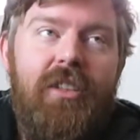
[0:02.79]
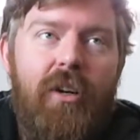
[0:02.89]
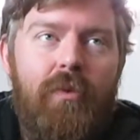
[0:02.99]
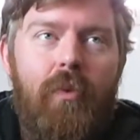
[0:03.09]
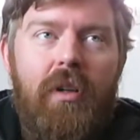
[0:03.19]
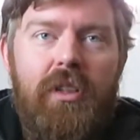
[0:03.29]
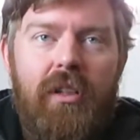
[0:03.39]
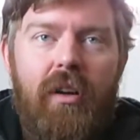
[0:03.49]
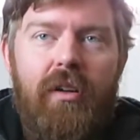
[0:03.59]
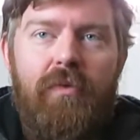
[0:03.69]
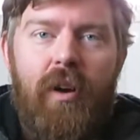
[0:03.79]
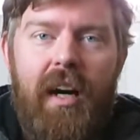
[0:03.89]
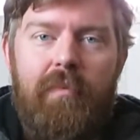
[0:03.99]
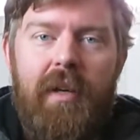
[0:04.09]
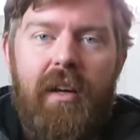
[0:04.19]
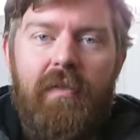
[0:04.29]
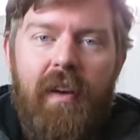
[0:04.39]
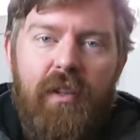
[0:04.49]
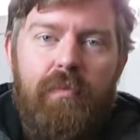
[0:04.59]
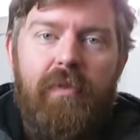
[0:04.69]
don't watch a lot of ride POVs